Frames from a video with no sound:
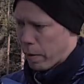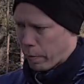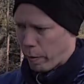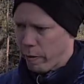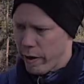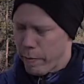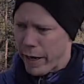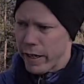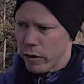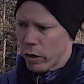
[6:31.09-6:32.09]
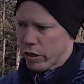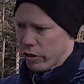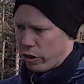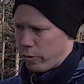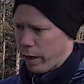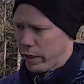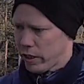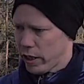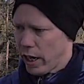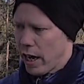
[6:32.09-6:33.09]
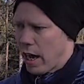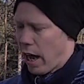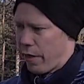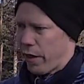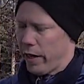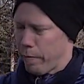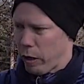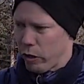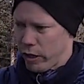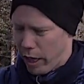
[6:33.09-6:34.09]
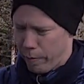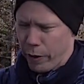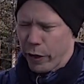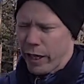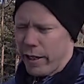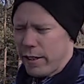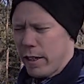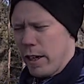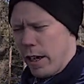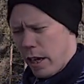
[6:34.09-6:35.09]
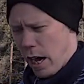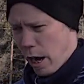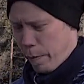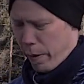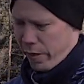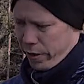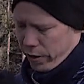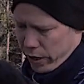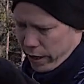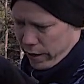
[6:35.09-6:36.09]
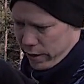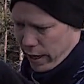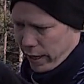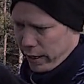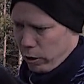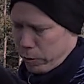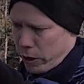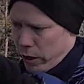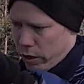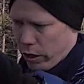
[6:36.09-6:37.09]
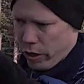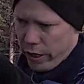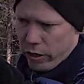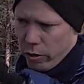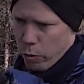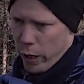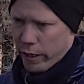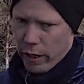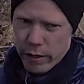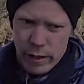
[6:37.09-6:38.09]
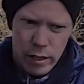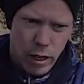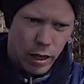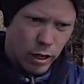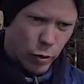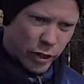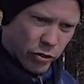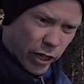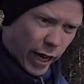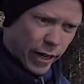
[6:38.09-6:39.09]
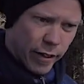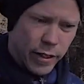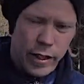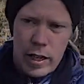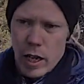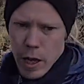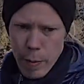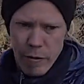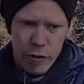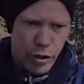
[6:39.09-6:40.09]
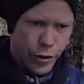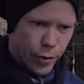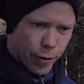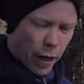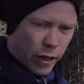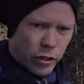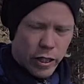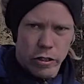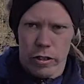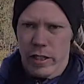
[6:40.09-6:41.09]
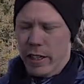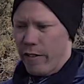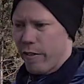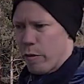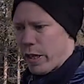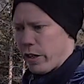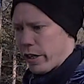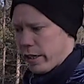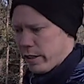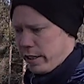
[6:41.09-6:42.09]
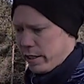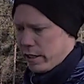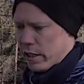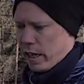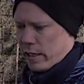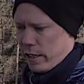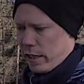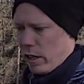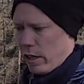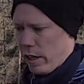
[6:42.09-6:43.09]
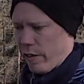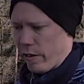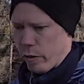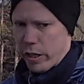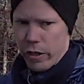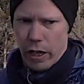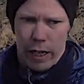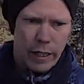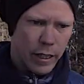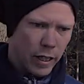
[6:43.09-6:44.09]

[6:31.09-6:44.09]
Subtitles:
probably bending your rods too much, and then it bounces up and you get this up and you get these tailing loops. So you need to wait until all the way to the end before you, and you can do this even when you're not distance casting, even when you're like